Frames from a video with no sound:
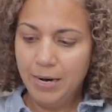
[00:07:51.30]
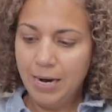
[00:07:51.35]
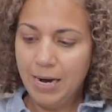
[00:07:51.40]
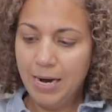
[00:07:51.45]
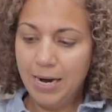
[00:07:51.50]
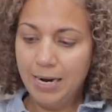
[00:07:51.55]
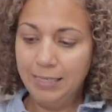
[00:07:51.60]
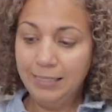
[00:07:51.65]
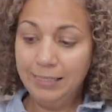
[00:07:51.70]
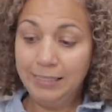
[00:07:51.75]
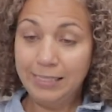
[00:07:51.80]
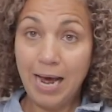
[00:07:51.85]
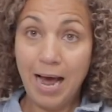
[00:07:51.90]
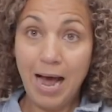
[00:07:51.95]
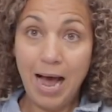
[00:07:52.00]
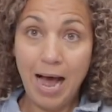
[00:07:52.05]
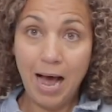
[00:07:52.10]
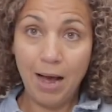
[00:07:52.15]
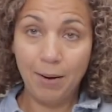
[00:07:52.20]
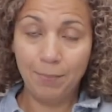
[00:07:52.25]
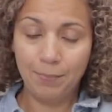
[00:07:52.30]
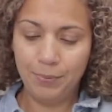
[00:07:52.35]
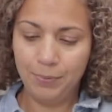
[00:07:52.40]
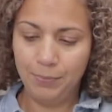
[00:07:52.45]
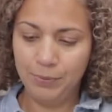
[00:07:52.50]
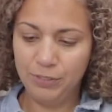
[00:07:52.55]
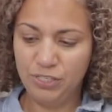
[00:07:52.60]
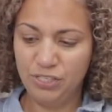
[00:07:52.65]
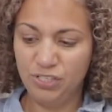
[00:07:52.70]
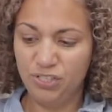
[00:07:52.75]
on top,
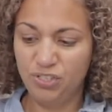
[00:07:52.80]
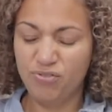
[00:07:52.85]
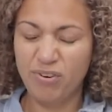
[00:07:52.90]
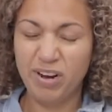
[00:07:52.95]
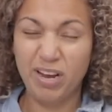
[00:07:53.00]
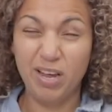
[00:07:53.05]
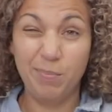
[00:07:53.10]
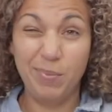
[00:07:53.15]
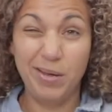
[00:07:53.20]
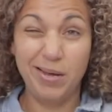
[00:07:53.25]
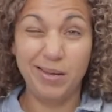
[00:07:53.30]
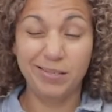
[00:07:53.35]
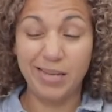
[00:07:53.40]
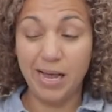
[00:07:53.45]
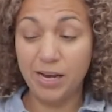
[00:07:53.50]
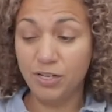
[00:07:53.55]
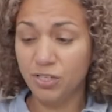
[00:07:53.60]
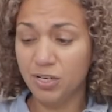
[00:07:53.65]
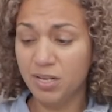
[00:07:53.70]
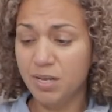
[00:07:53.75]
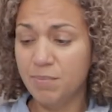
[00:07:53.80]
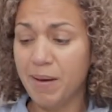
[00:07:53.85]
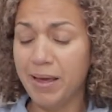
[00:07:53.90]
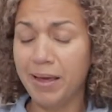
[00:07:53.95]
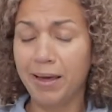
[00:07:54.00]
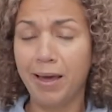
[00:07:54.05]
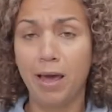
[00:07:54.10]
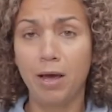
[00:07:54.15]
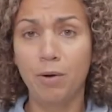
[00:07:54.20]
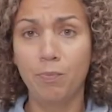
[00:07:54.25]
which is tricky because actually my
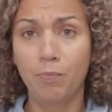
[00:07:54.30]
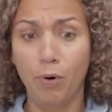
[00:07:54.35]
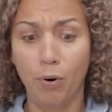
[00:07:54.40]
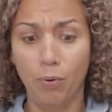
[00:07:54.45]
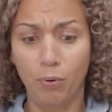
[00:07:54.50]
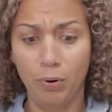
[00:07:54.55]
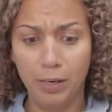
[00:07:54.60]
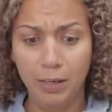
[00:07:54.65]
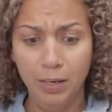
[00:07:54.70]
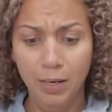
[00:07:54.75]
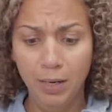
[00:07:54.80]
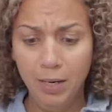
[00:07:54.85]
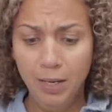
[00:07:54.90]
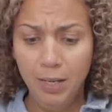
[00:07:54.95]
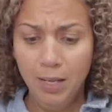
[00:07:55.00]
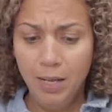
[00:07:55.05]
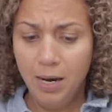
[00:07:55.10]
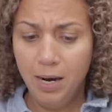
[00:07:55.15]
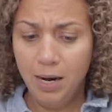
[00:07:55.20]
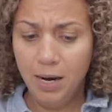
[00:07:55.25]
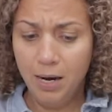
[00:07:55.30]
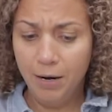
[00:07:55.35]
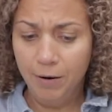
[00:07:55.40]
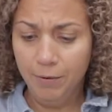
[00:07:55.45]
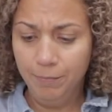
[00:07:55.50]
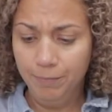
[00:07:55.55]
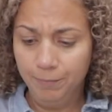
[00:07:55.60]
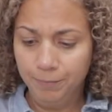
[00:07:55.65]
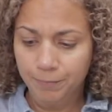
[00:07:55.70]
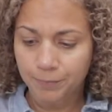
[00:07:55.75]
cake broke as
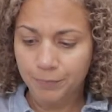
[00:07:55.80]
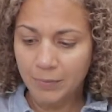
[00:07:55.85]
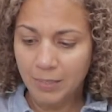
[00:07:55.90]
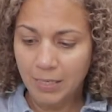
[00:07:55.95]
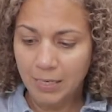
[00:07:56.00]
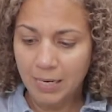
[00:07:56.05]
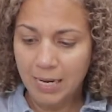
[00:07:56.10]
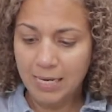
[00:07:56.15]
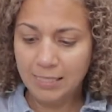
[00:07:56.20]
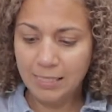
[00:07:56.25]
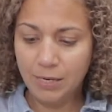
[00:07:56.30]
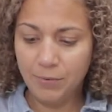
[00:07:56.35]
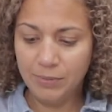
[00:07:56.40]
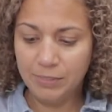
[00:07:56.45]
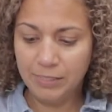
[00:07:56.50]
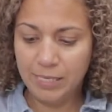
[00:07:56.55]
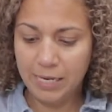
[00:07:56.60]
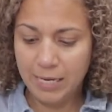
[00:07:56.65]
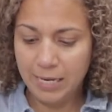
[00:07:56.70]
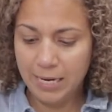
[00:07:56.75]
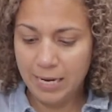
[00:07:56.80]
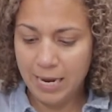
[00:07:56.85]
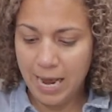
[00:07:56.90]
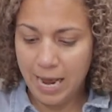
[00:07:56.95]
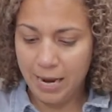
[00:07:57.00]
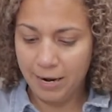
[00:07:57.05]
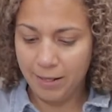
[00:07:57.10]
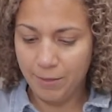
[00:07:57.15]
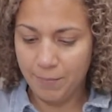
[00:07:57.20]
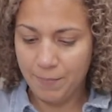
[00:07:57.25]
I was taking it
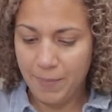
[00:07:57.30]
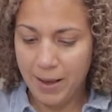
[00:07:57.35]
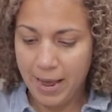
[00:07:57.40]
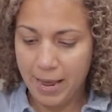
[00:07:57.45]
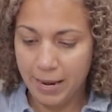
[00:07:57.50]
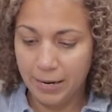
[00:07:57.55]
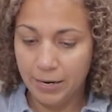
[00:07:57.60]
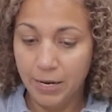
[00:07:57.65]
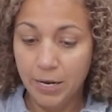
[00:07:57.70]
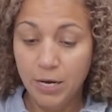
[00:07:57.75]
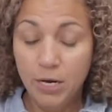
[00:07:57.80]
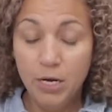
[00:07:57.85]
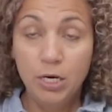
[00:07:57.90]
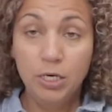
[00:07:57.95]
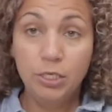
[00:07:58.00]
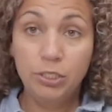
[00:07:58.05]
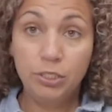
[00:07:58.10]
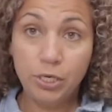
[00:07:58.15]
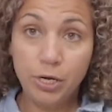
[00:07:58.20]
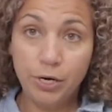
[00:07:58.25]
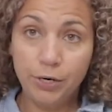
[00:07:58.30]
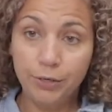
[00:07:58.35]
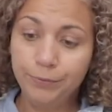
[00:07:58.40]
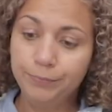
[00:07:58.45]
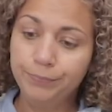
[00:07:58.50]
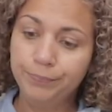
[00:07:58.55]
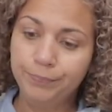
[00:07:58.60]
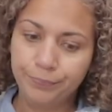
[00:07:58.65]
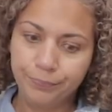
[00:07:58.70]
out of the pan. So